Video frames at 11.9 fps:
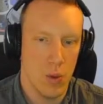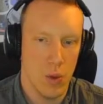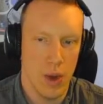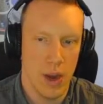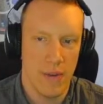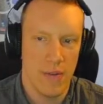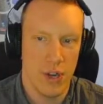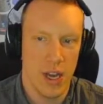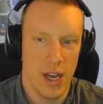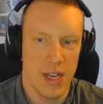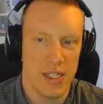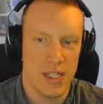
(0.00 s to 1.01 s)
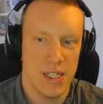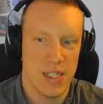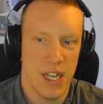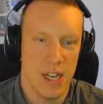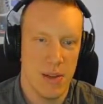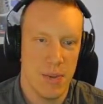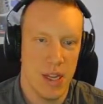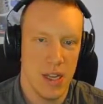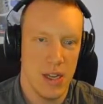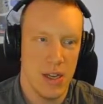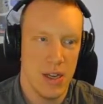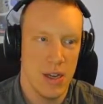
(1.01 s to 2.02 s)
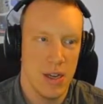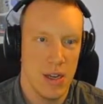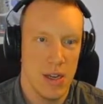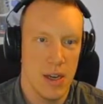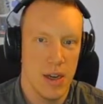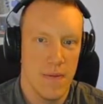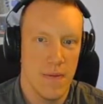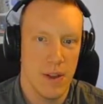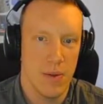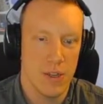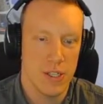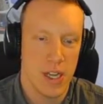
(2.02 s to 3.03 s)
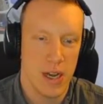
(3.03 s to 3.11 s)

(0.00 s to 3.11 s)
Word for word: whatever that centipede thing was.